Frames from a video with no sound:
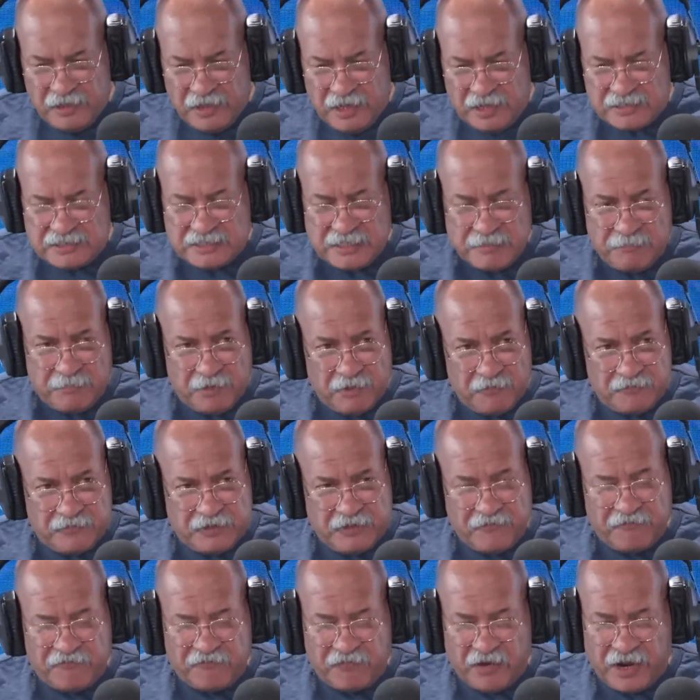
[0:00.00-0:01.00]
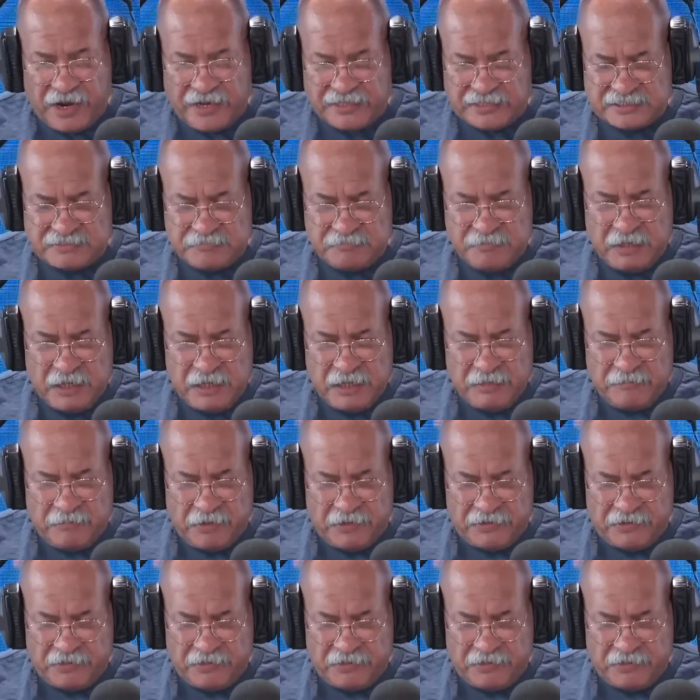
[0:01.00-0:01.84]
a symbol of defiance by